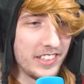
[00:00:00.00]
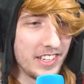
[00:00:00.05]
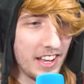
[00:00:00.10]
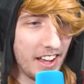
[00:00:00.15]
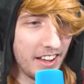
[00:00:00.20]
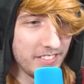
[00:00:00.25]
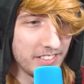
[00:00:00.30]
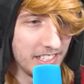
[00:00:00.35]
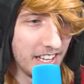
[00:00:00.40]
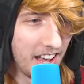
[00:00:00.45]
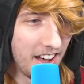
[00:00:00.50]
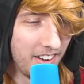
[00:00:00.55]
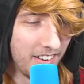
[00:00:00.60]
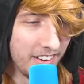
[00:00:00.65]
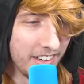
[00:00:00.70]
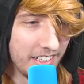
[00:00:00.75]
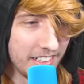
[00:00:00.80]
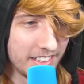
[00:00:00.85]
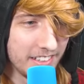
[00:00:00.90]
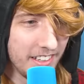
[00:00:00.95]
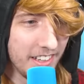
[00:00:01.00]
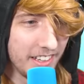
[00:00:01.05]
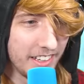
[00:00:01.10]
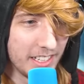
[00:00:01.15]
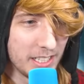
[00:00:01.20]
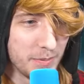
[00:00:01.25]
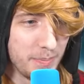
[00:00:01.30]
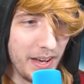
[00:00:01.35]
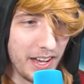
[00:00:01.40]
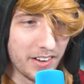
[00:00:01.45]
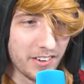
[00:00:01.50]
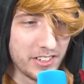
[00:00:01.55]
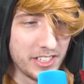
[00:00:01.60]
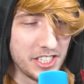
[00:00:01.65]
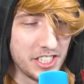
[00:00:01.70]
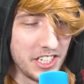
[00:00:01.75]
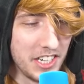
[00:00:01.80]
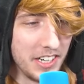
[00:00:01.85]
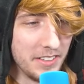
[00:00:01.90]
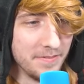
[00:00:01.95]
times now, and it, it gets better each
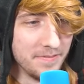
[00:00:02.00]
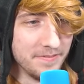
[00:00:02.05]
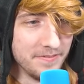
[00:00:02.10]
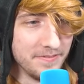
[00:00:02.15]
time.